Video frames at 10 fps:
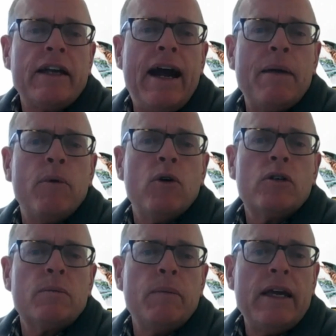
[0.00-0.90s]
cardboard
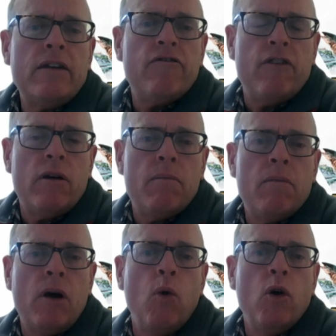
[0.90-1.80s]
is made
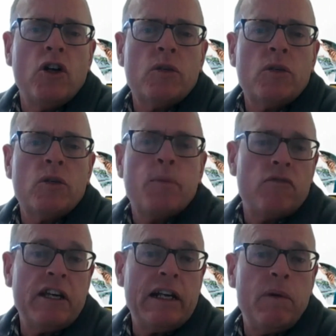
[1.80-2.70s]
from a 100%
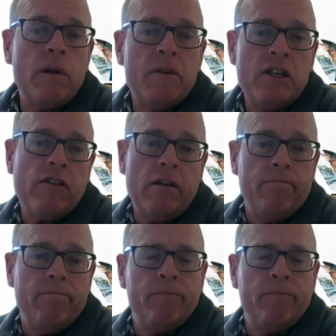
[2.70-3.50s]
recyclable material?